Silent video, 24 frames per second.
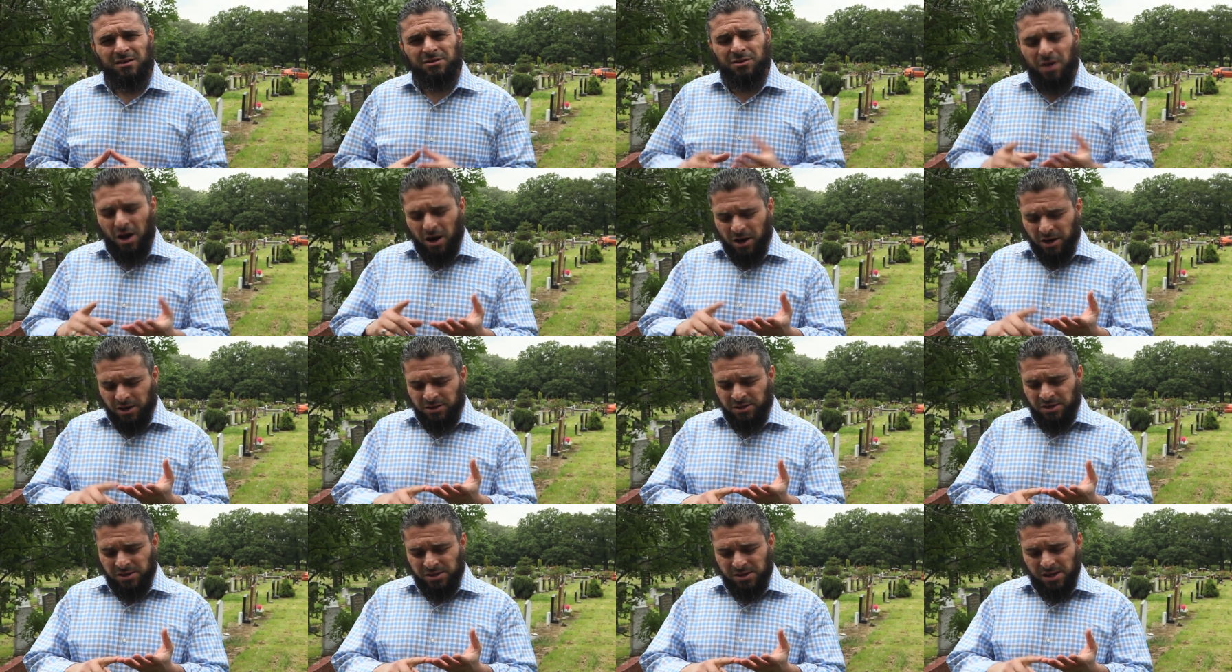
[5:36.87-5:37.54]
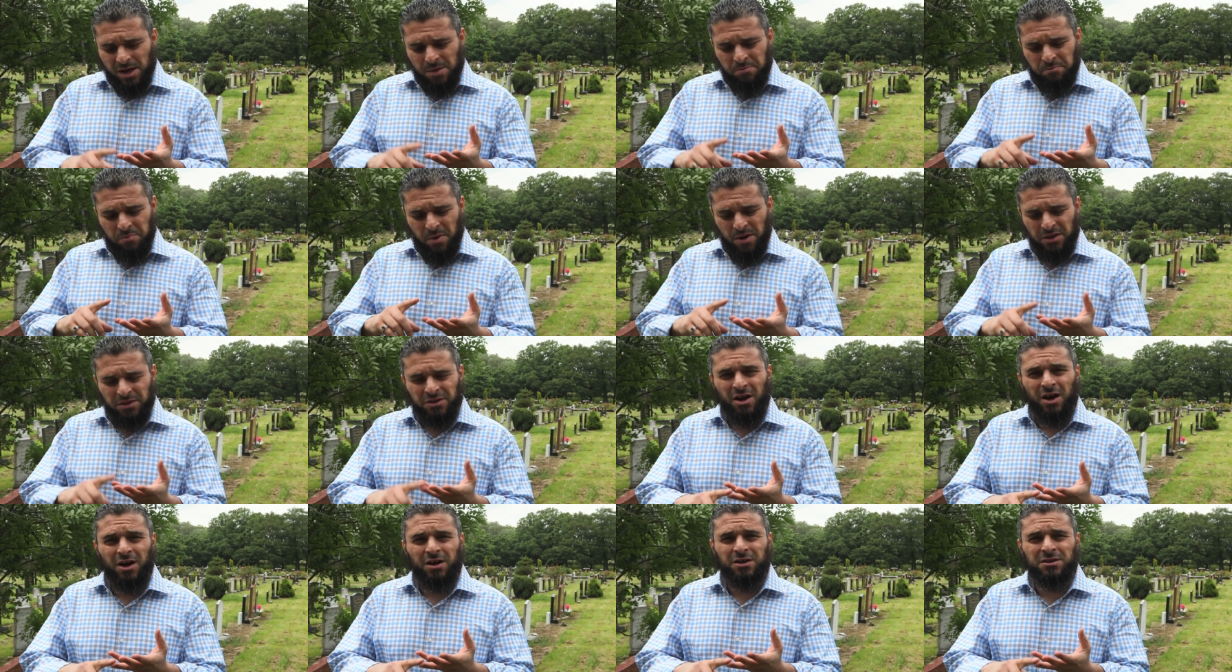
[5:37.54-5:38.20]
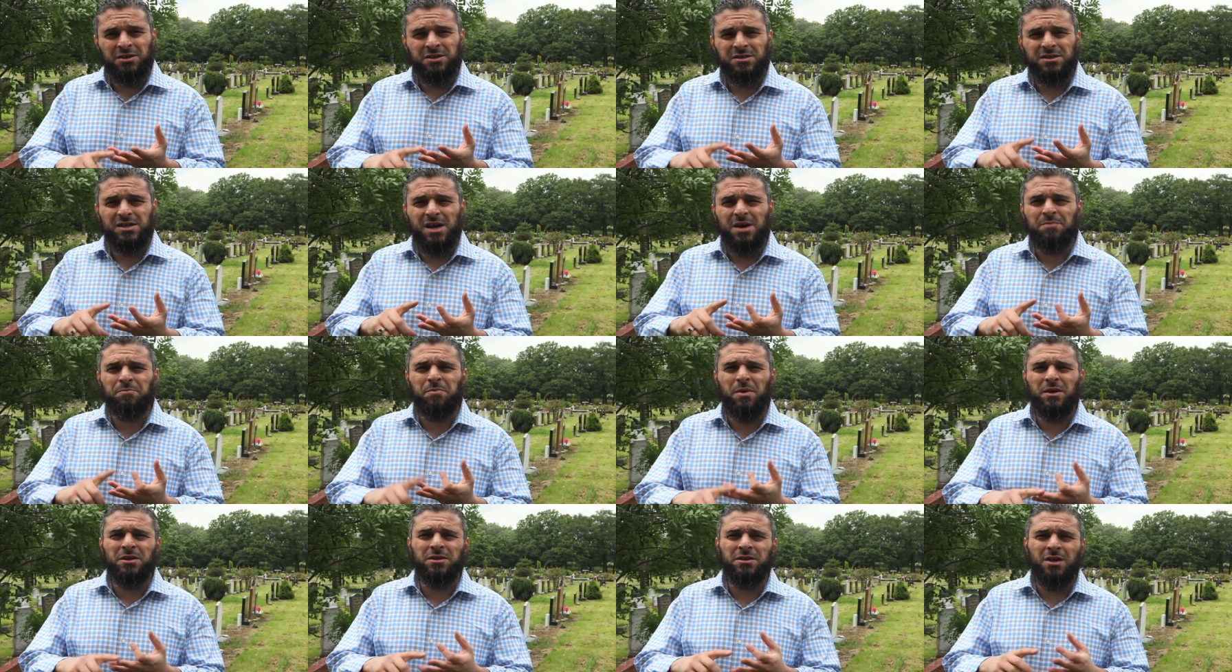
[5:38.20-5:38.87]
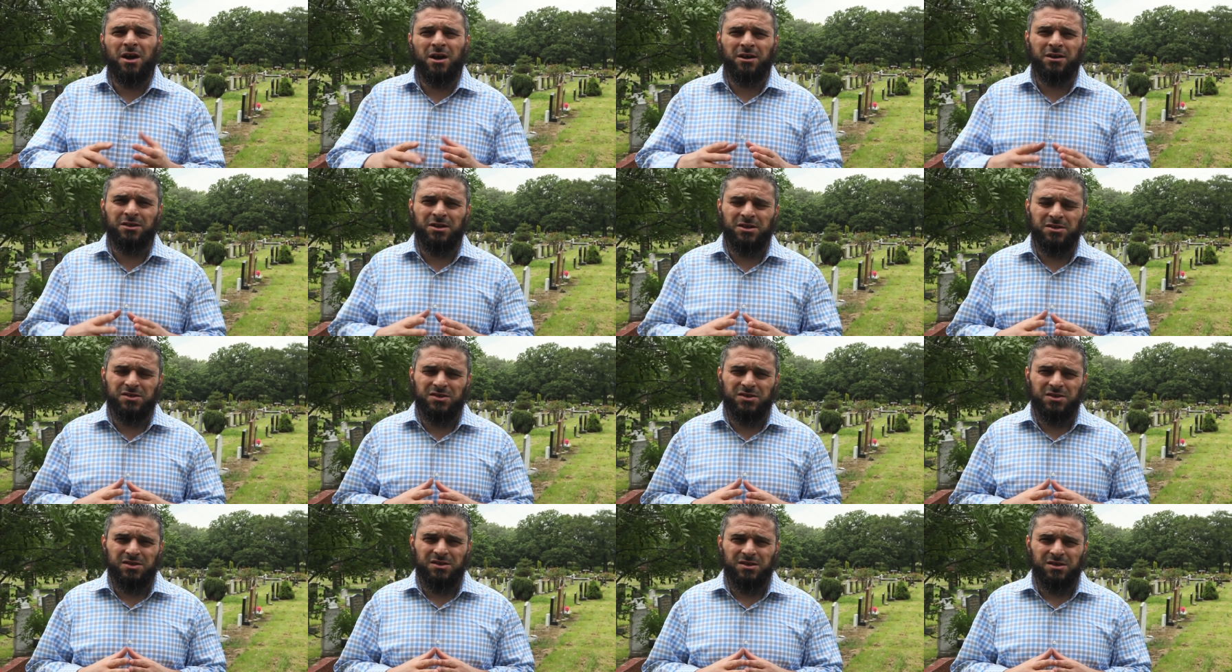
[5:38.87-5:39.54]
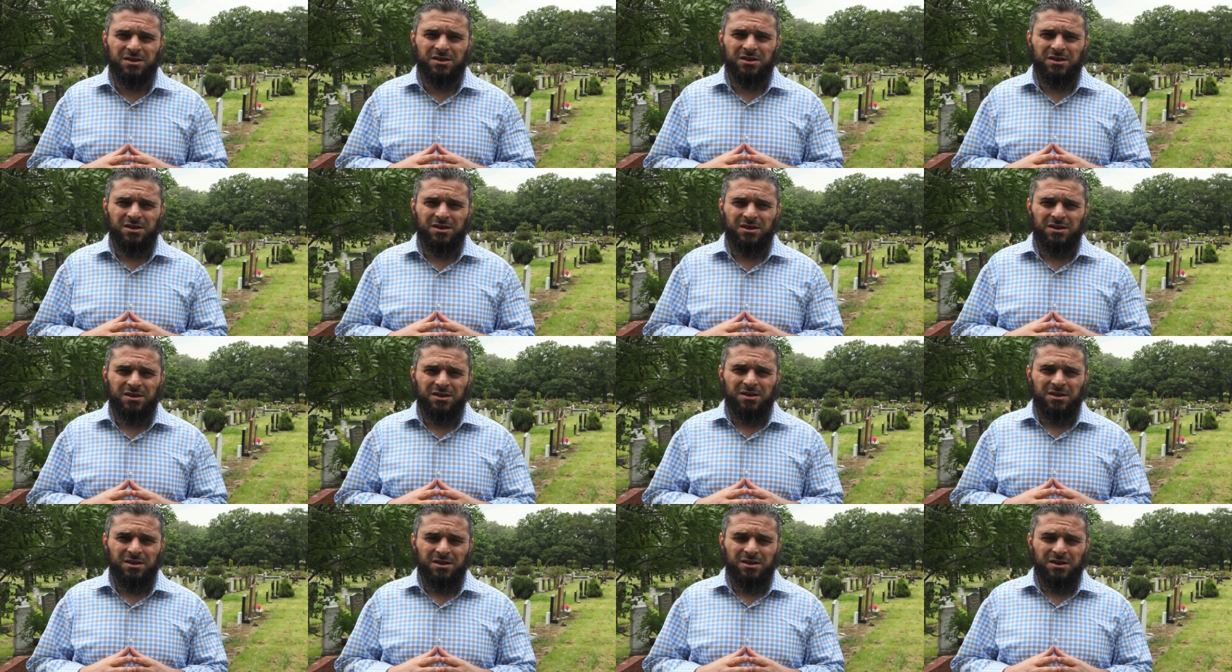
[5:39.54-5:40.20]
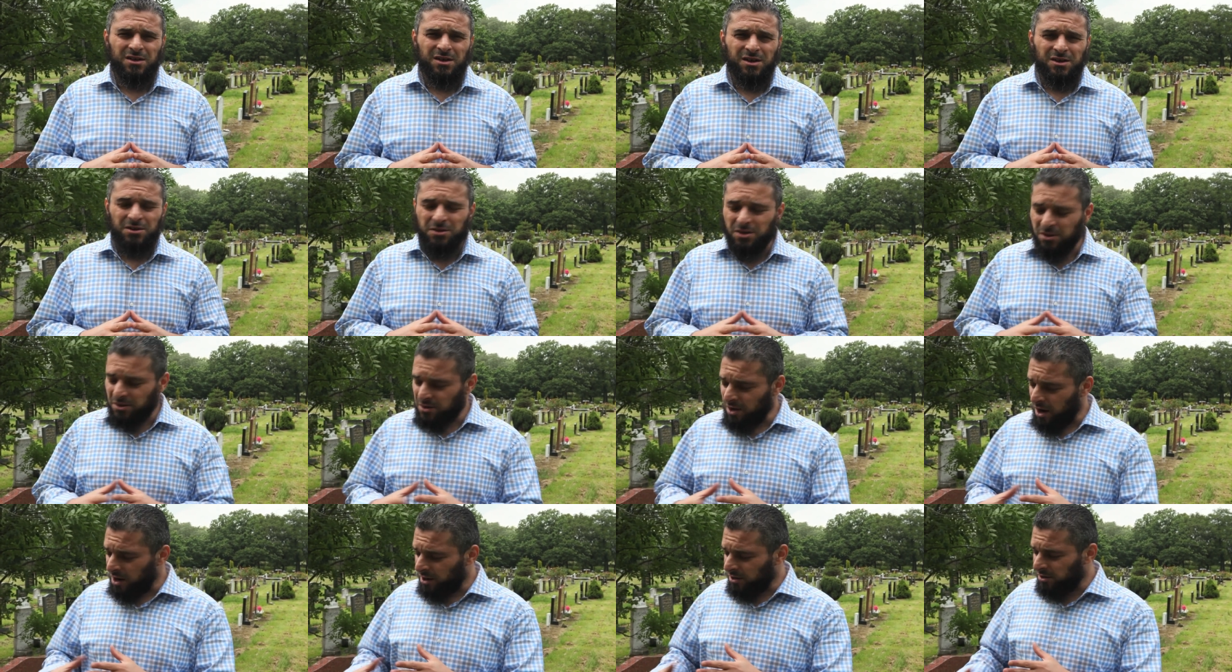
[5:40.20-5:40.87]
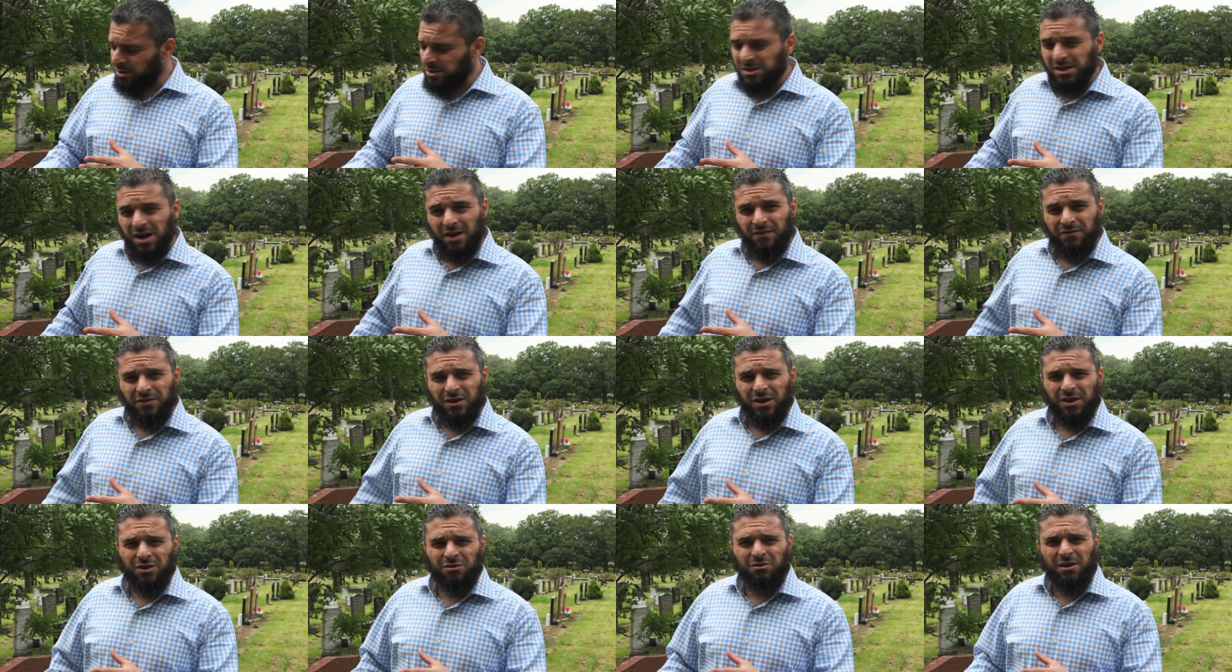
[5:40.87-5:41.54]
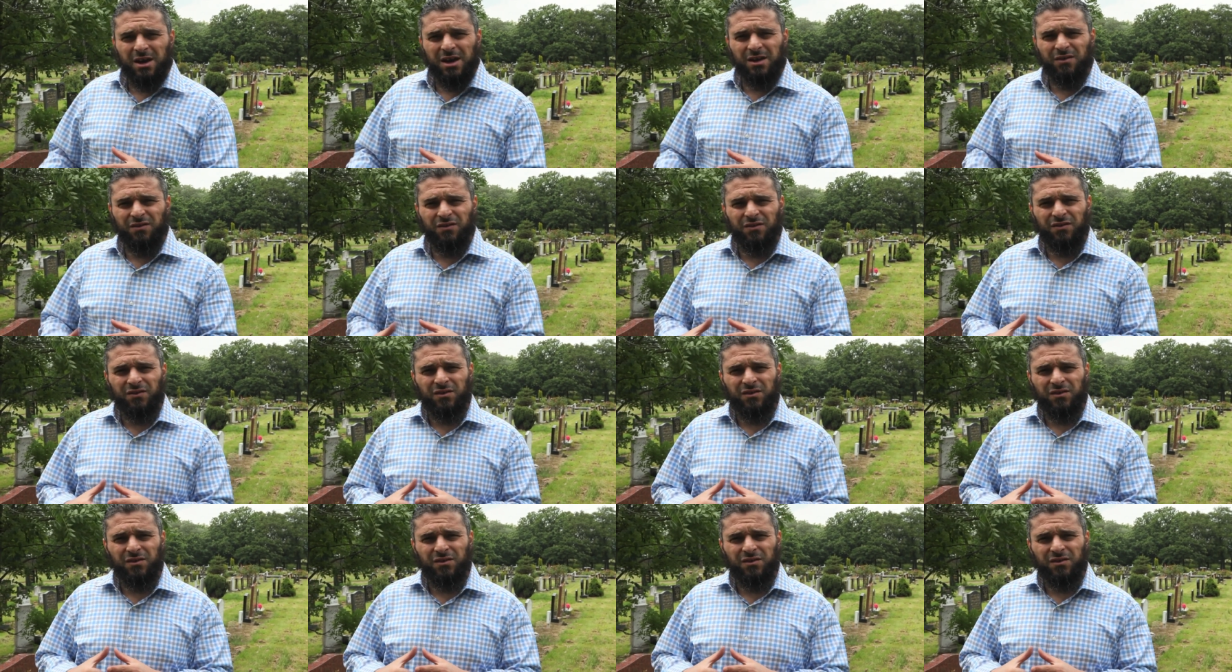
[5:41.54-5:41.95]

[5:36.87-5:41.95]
Darkness upon darkness upon darkness. The darkness of the grave.